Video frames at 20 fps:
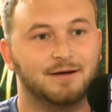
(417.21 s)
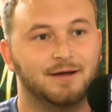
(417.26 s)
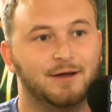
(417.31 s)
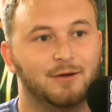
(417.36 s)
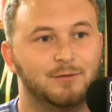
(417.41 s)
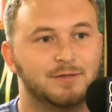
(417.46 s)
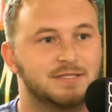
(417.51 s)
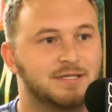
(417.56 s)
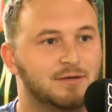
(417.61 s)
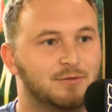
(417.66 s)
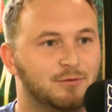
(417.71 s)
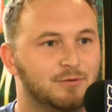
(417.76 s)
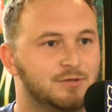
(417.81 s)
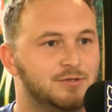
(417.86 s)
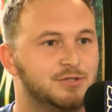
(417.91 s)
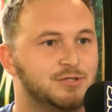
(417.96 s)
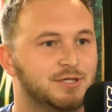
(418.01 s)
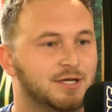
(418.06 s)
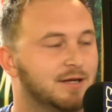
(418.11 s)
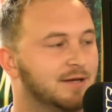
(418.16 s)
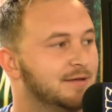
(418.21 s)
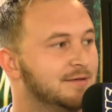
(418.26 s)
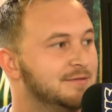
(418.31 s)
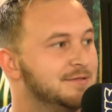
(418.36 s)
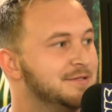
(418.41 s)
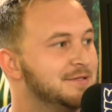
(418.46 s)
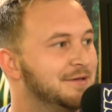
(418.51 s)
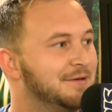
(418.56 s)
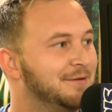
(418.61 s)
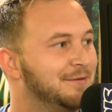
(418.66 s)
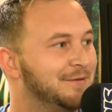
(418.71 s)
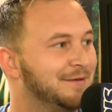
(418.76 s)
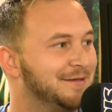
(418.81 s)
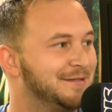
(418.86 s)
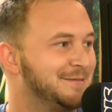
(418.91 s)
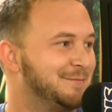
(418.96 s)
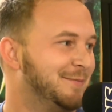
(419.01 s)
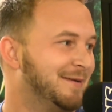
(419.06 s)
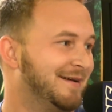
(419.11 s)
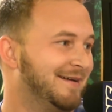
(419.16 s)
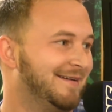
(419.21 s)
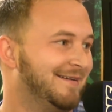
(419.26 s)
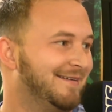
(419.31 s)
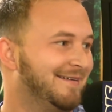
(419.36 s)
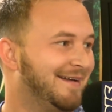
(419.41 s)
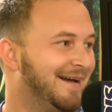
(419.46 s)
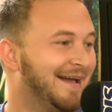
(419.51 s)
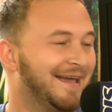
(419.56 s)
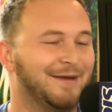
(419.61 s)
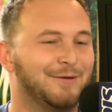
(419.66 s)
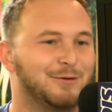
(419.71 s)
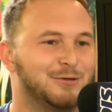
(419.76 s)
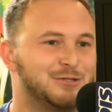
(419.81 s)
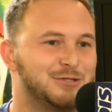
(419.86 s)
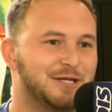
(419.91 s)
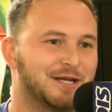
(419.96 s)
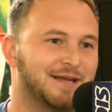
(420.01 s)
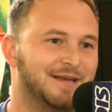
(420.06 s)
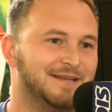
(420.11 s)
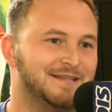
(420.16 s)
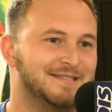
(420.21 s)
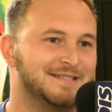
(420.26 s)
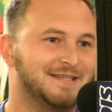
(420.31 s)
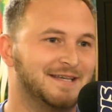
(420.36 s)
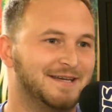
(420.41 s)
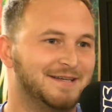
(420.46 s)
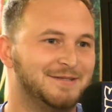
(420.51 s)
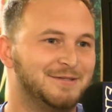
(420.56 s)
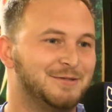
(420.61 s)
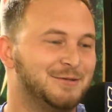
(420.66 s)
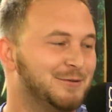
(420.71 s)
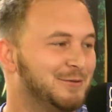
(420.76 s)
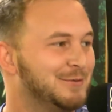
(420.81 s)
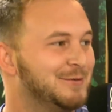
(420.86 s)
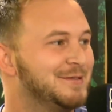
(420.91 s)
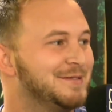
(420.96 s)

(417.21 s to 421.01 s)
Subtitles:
I always get orange chicken, so I get orange chicken inside too.